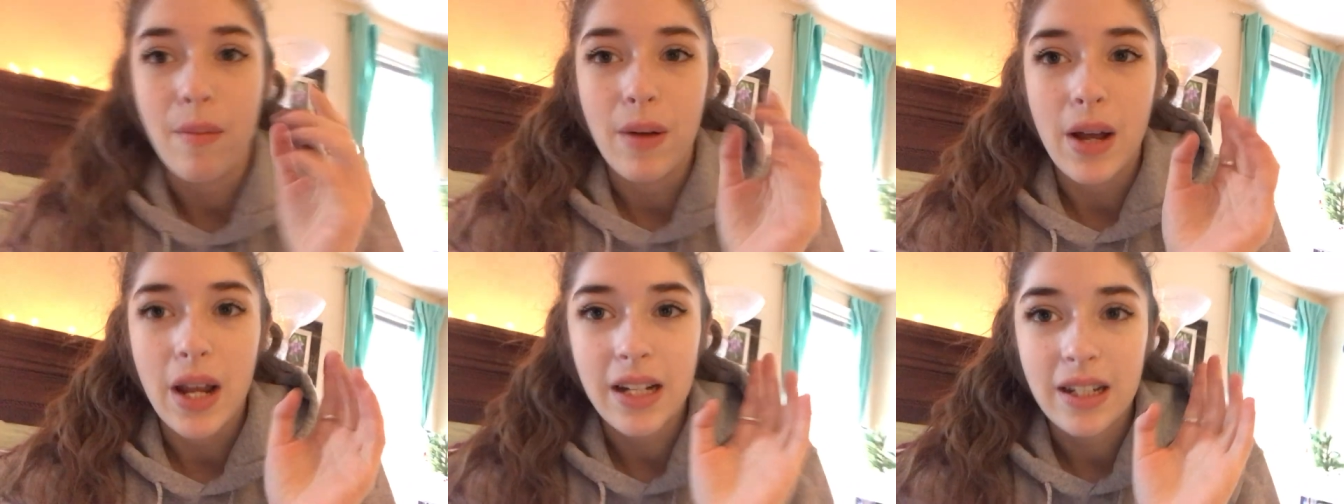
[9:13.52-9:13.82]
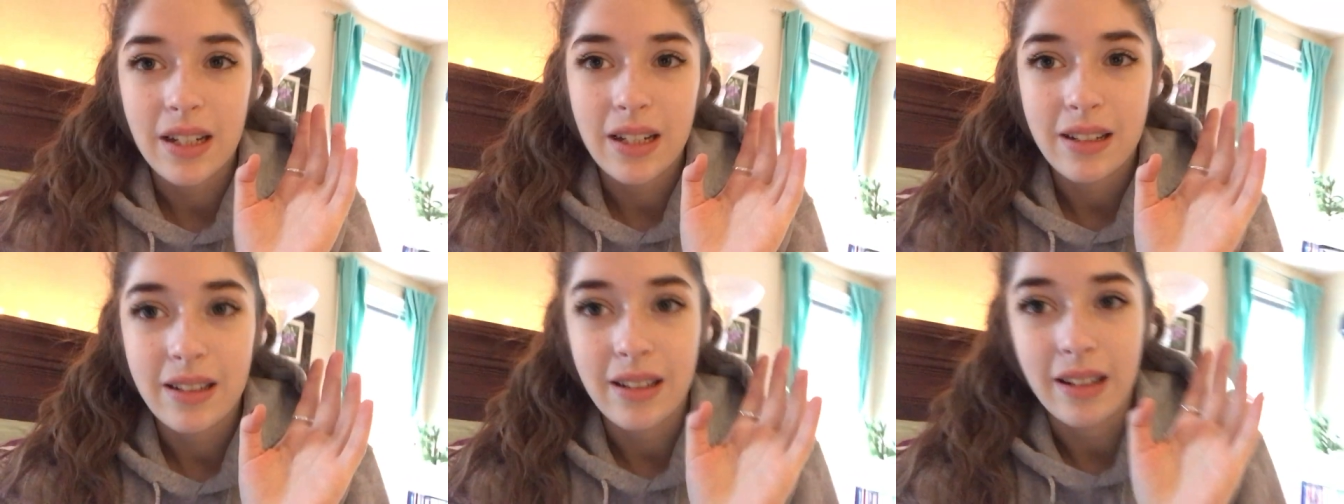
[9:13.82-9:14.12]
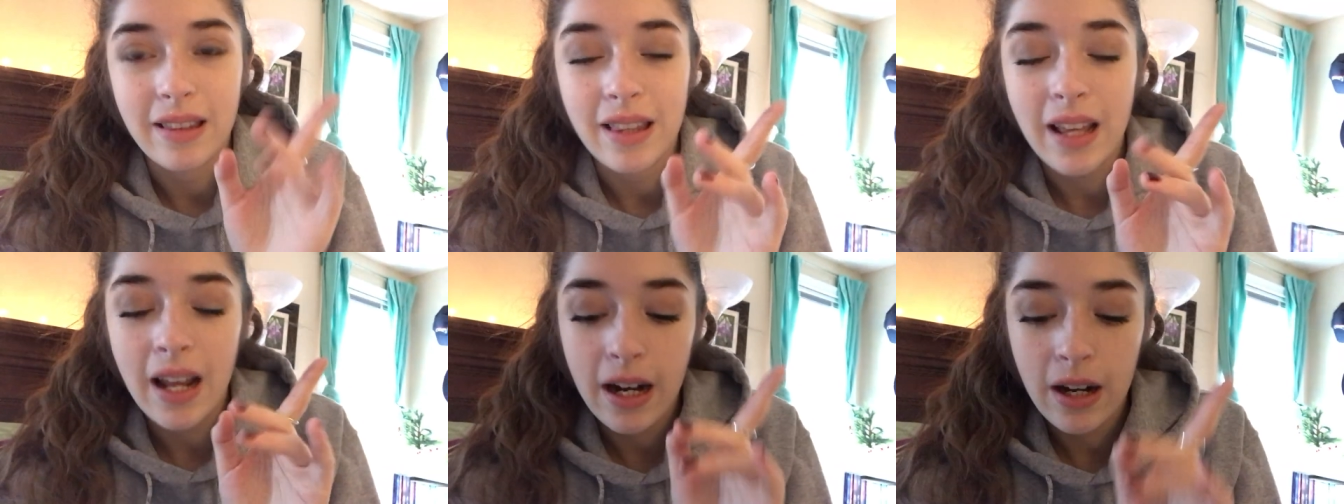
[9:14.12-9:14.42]
might
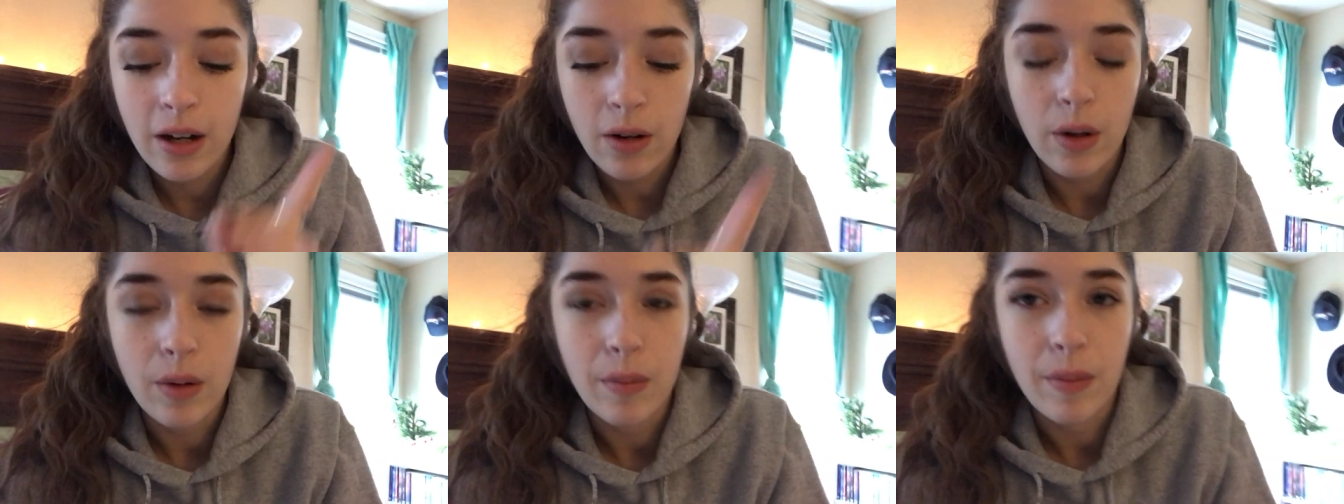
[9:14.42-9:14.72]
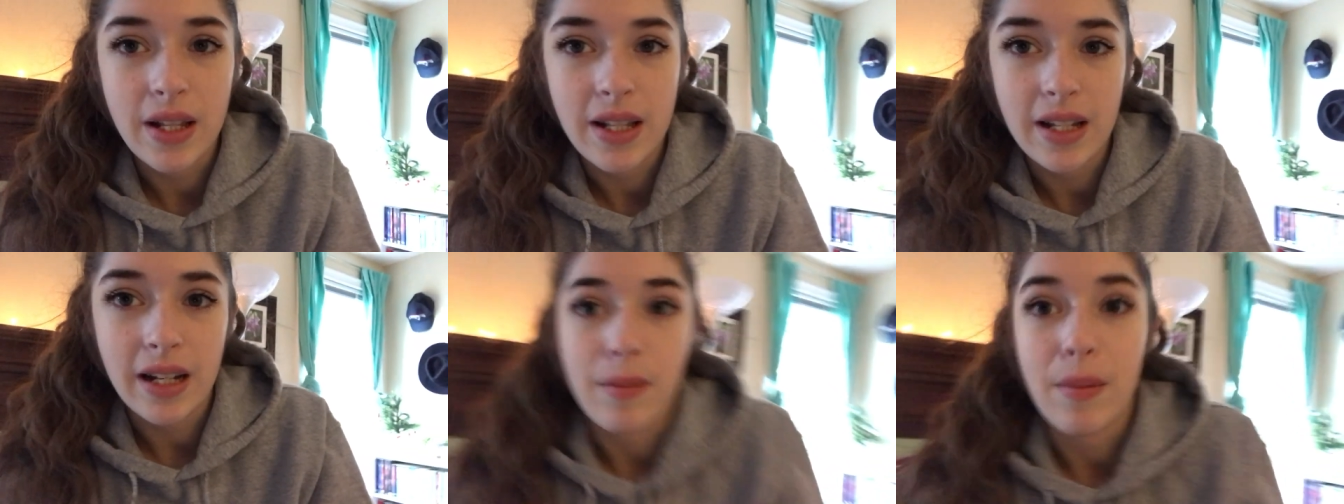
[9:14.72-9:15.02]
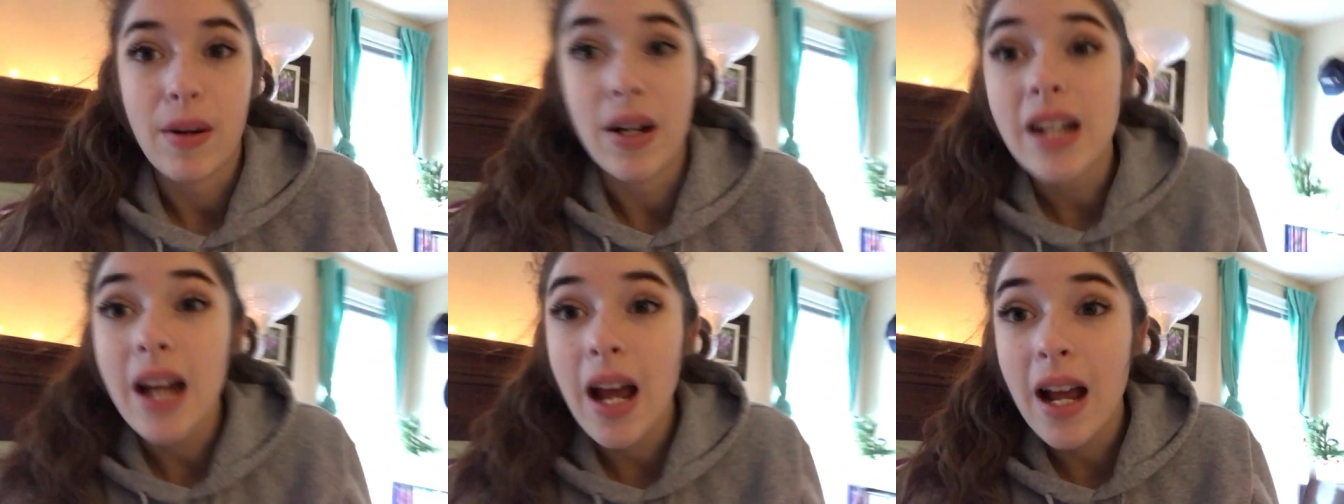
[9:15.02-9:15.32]
sit there or I might sit at
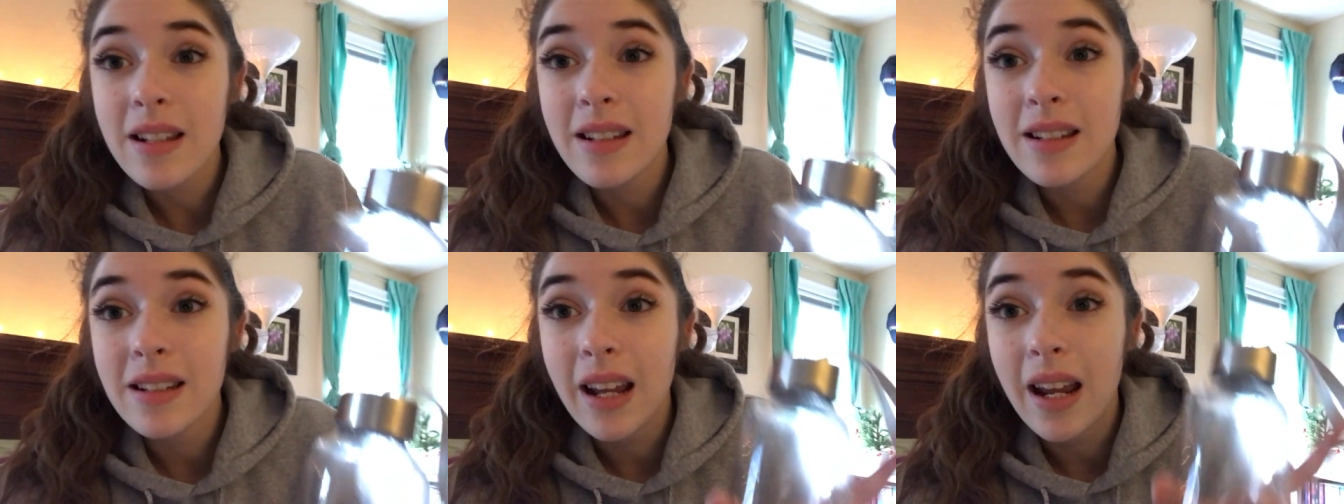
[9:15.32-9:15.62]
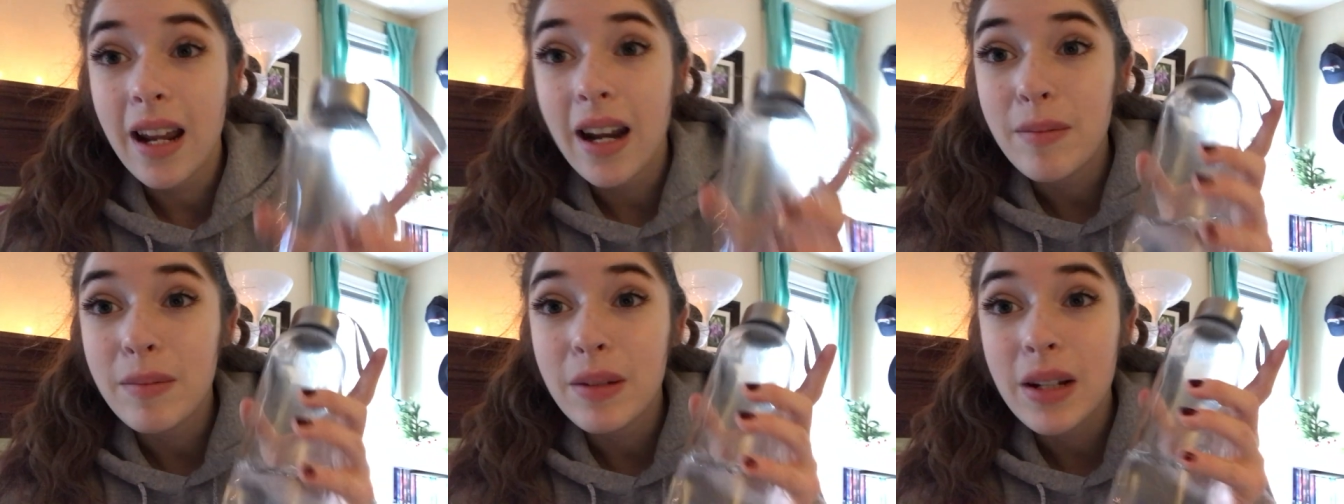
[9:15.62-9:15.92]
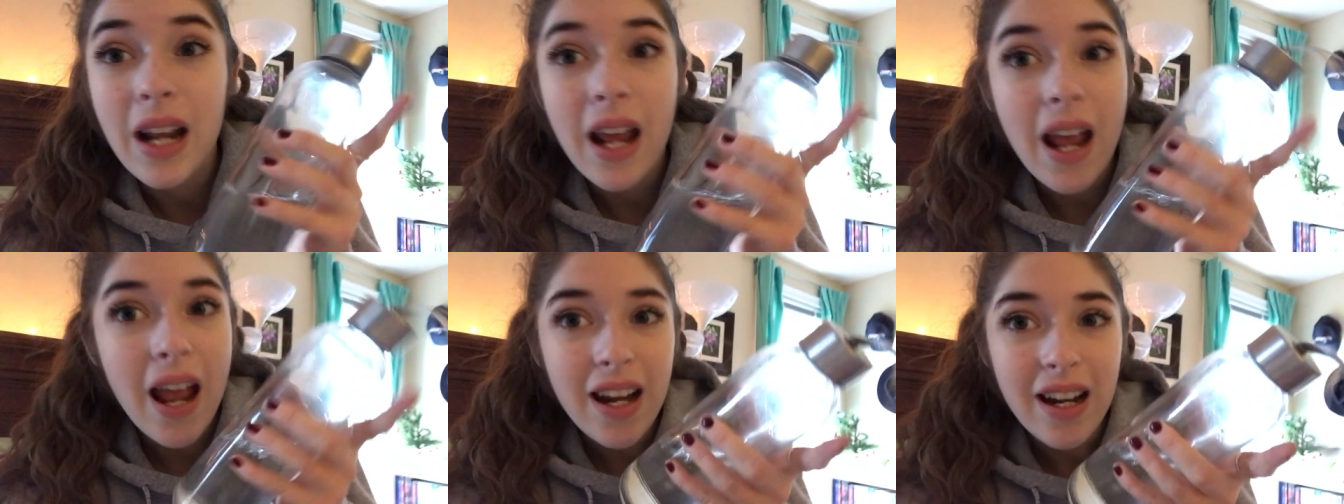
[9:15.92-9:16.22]
my desk and I'm
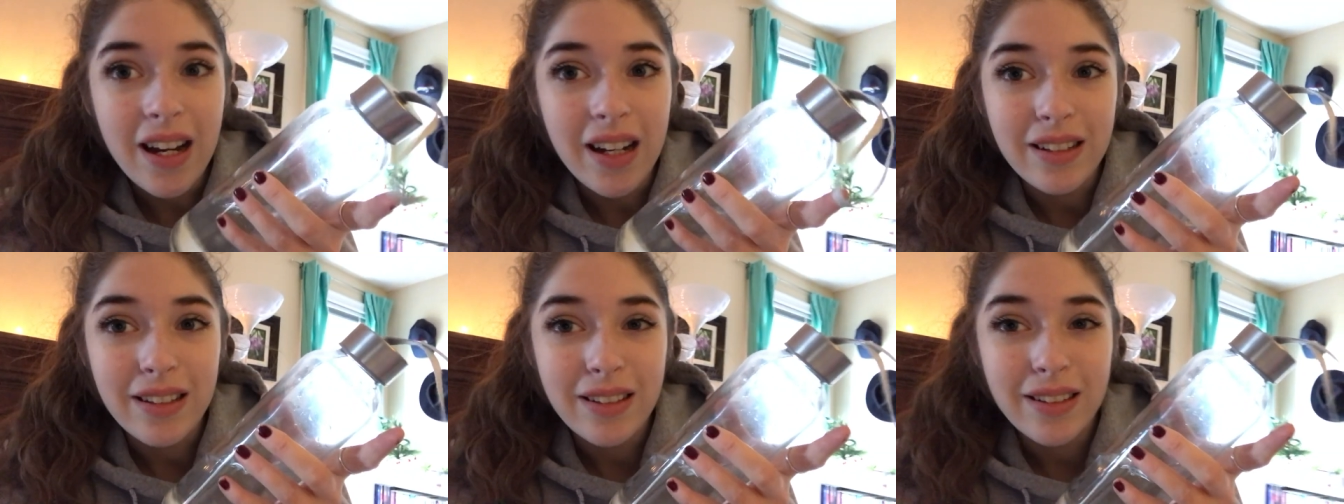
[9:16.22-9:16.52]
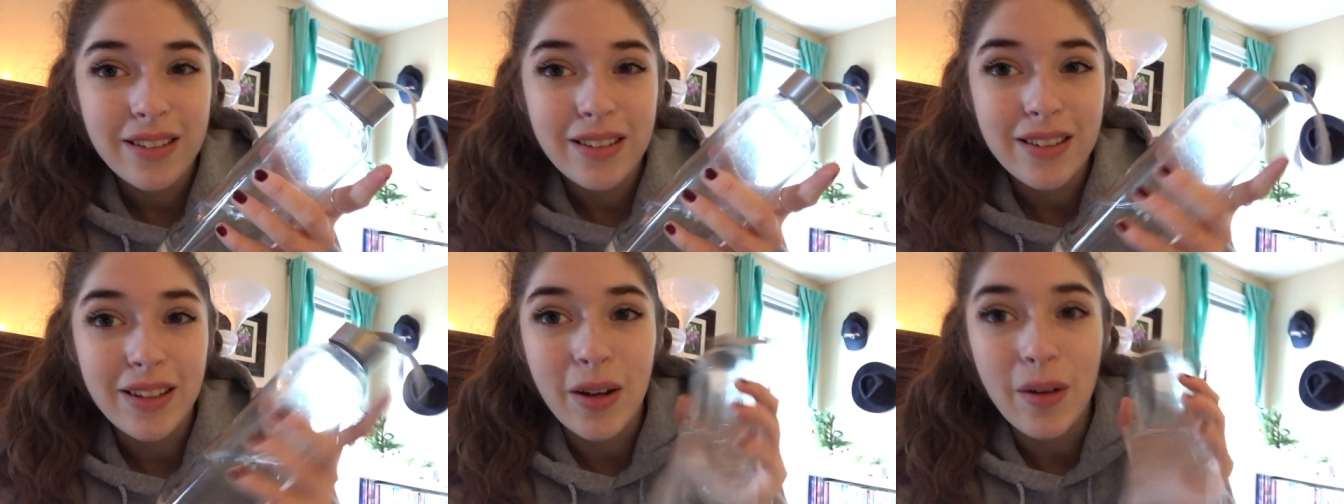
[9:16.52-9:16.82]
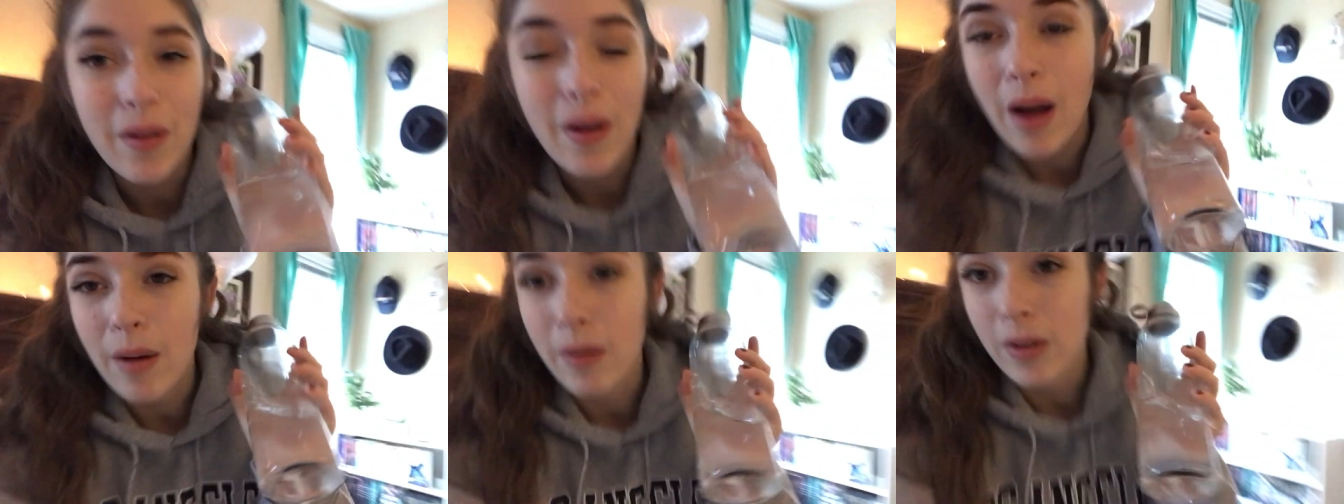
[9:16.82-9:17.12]
gonna edit.
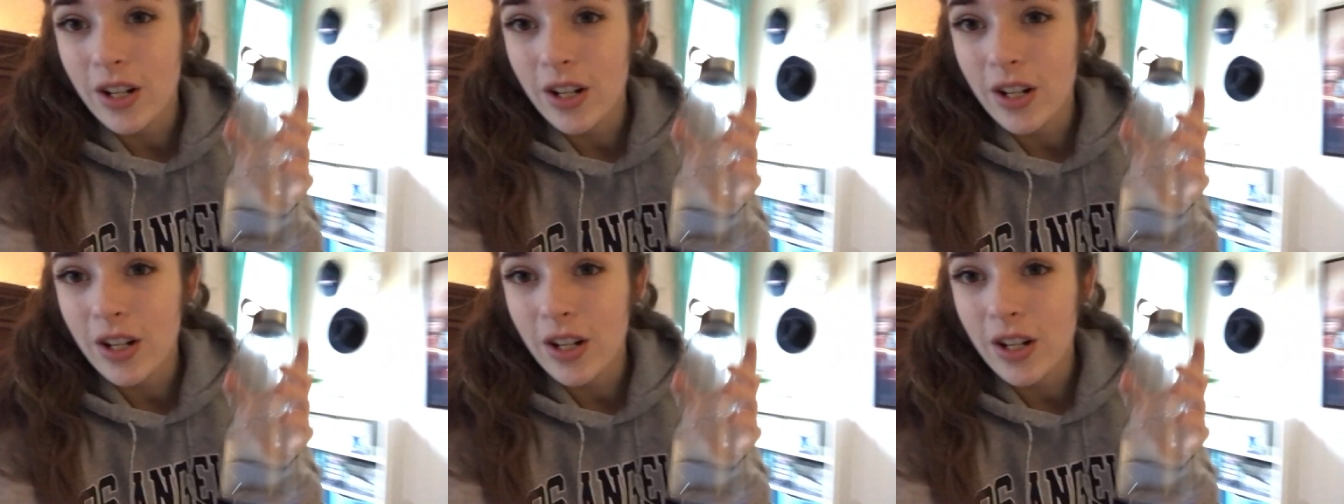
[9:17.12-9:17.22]
So I will